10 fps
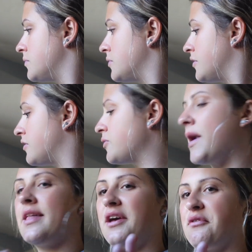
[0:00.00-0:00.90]
This is
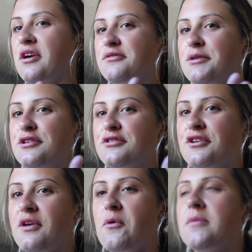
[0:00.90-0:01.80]
why I like recipes
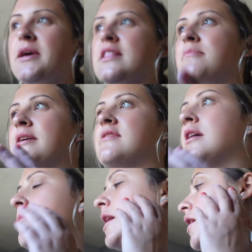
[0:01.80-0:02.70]
because I want to make it the best I
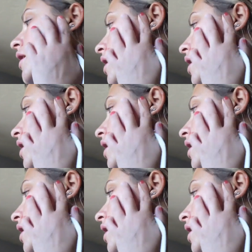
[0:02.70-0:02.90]
can make it.